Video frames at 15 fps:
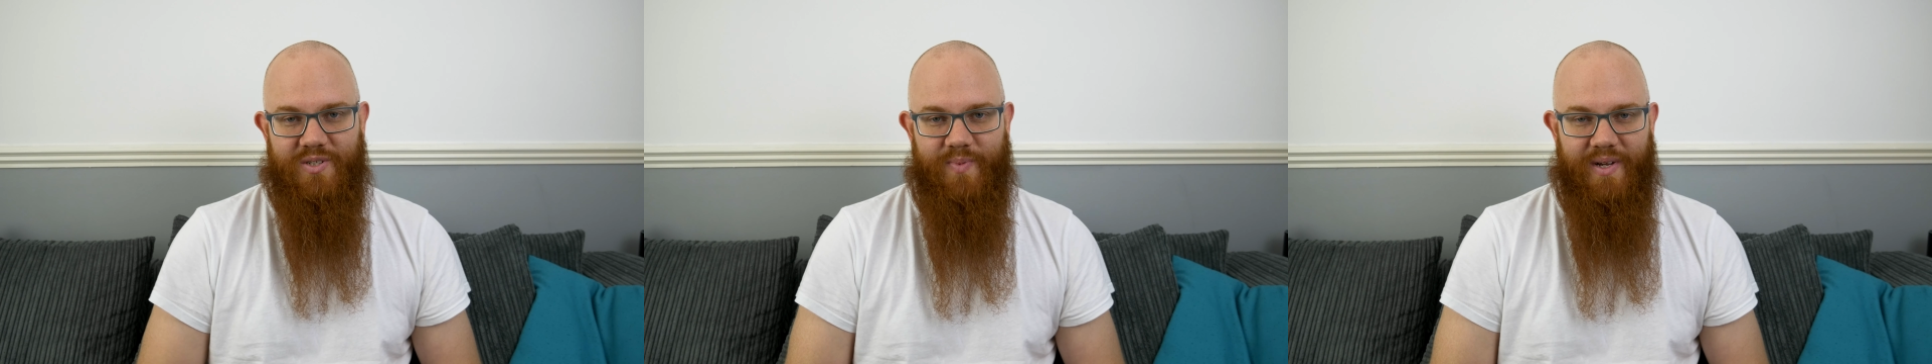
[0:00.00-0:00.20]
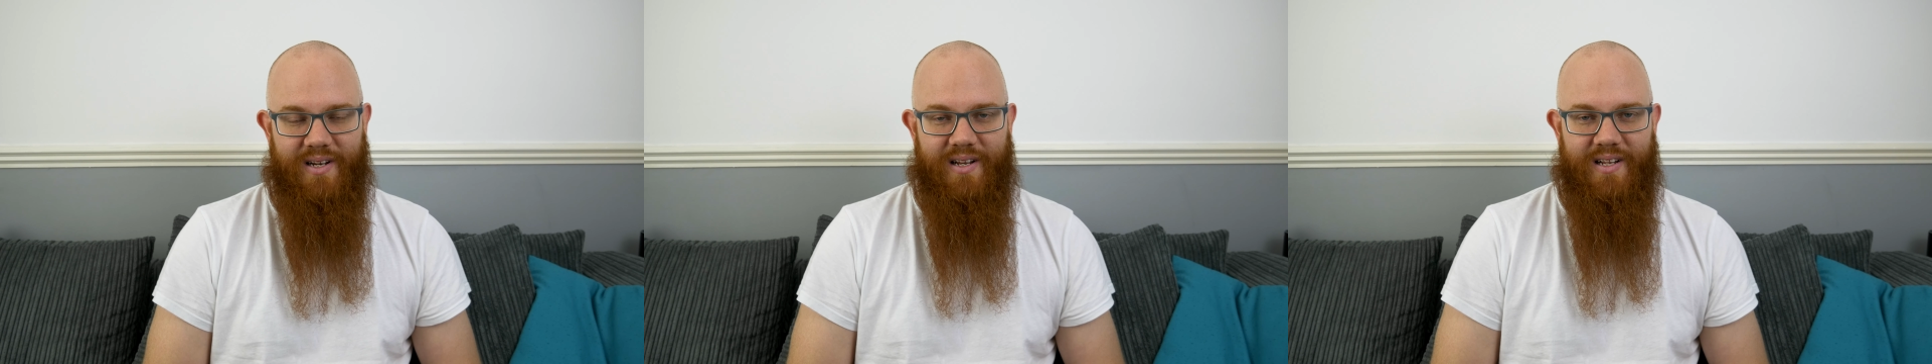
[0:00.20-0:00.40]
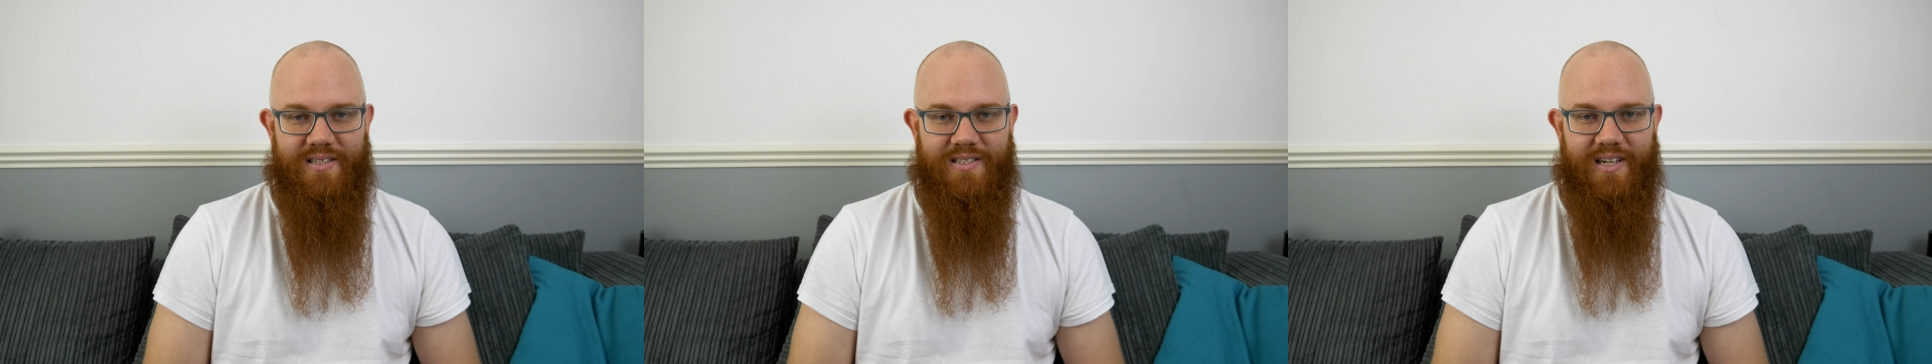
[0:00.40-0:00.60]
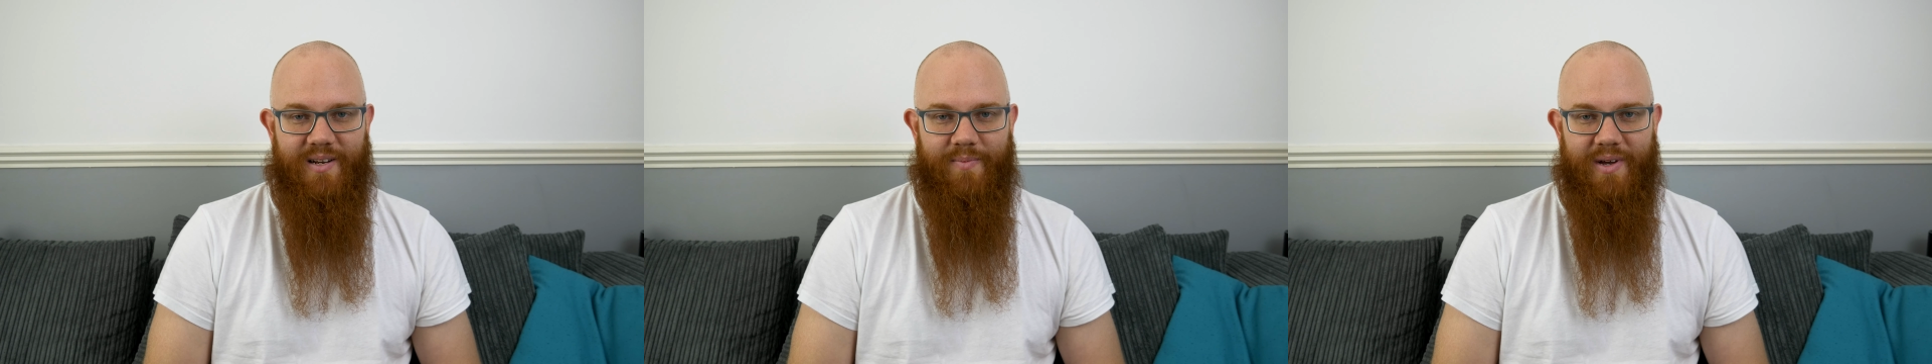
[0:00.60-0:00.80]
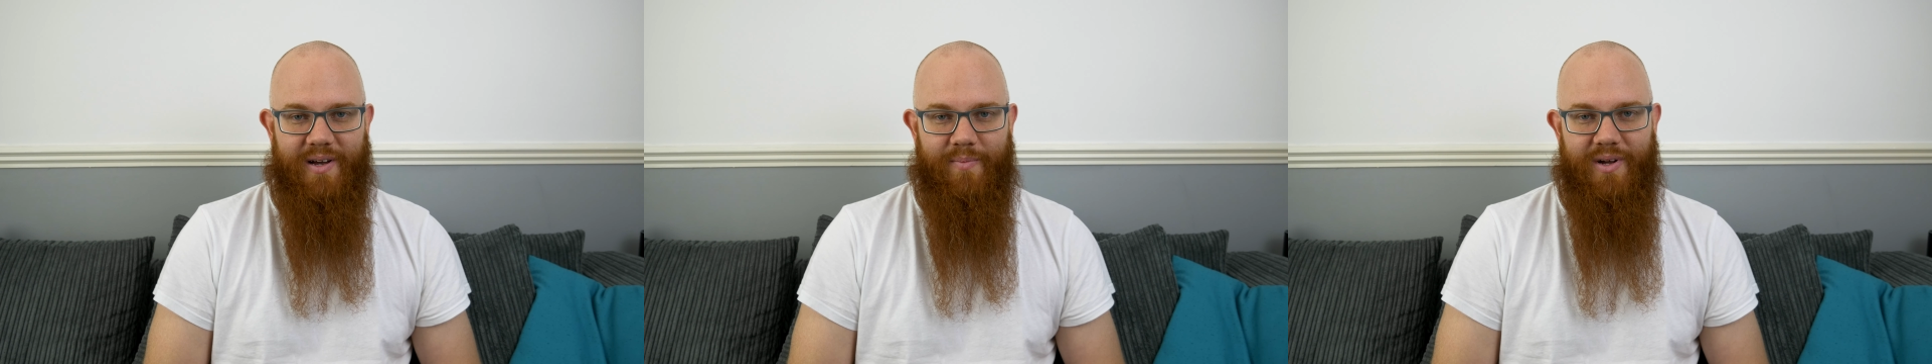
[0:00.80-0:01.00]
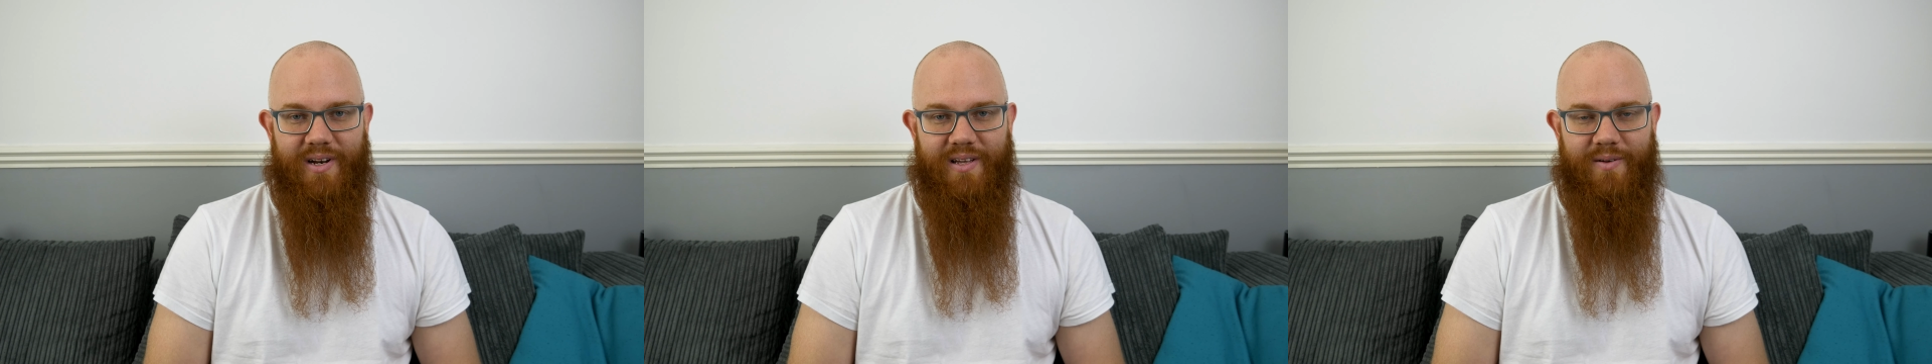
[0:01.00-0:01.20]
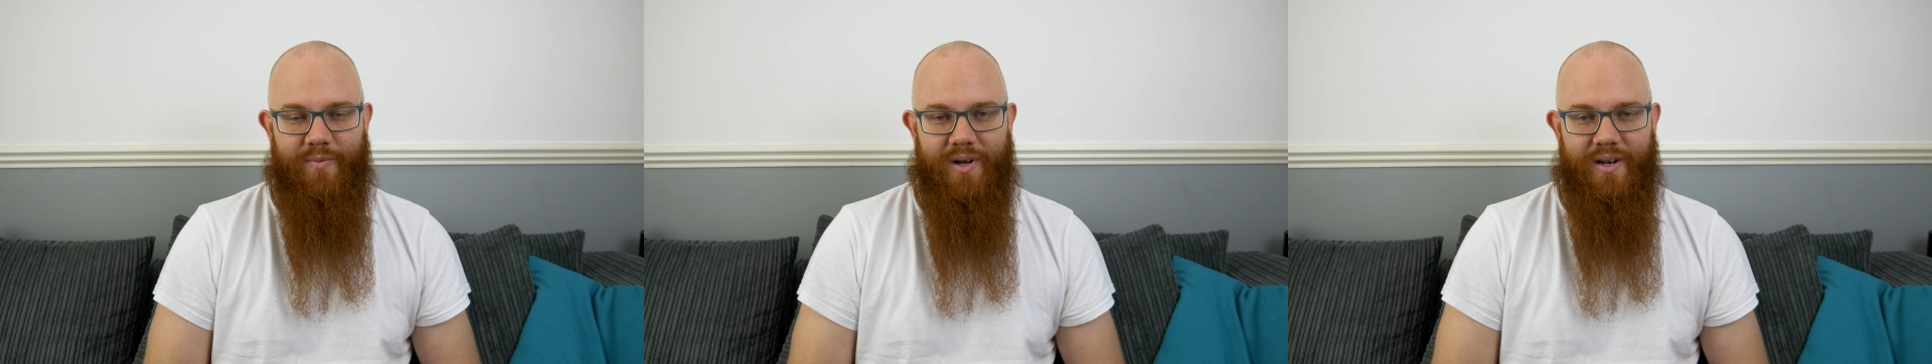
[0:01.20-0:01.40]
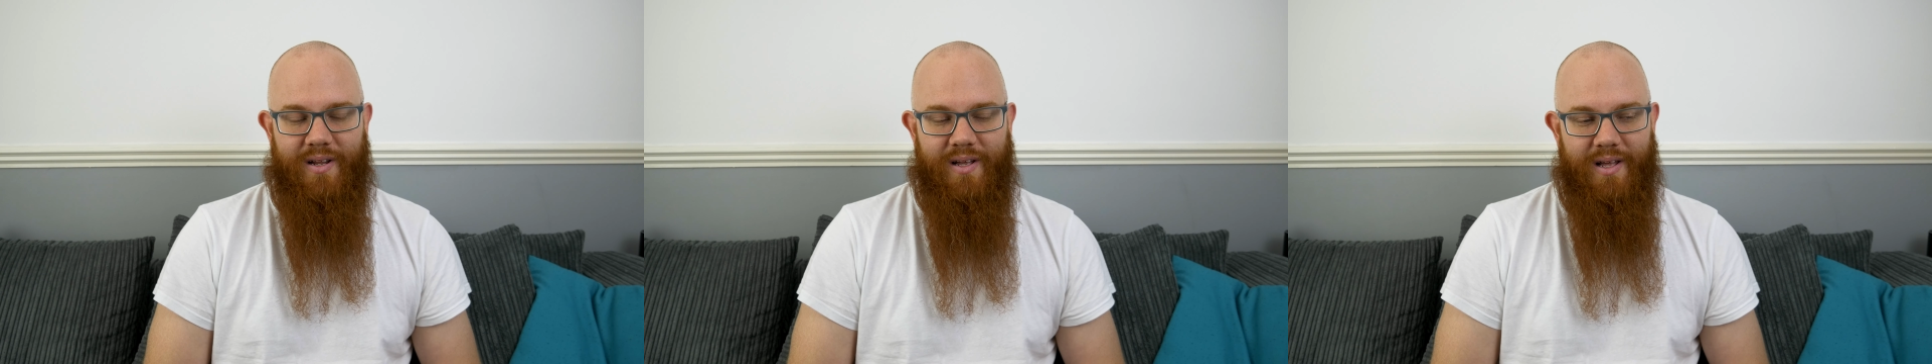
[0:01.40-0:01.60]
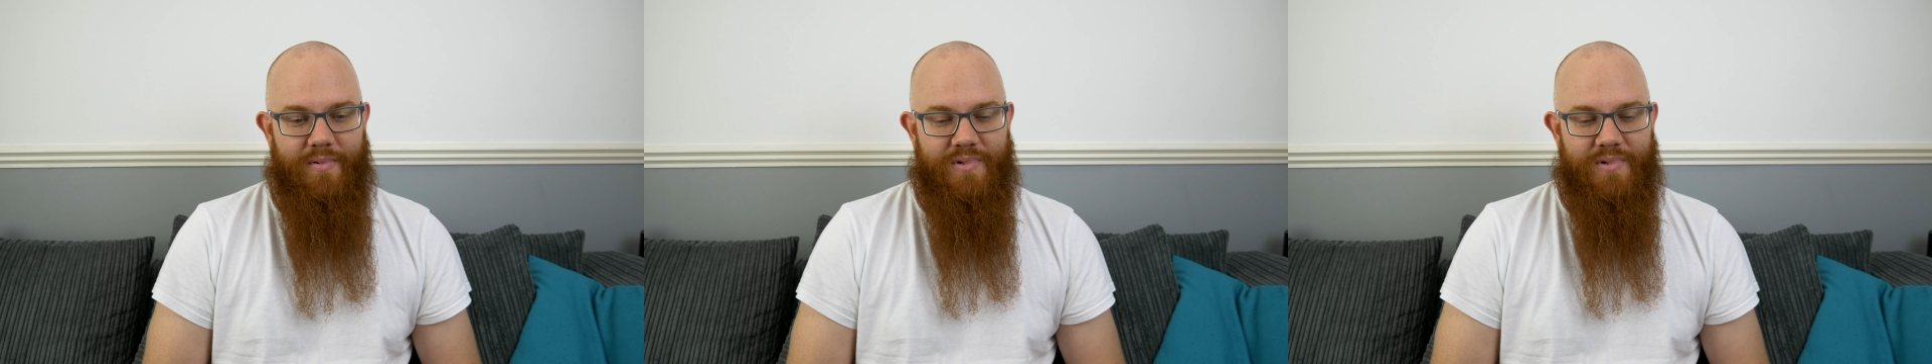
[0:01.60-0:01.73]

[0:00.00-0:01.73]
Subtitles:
spend an insane amount of money on one.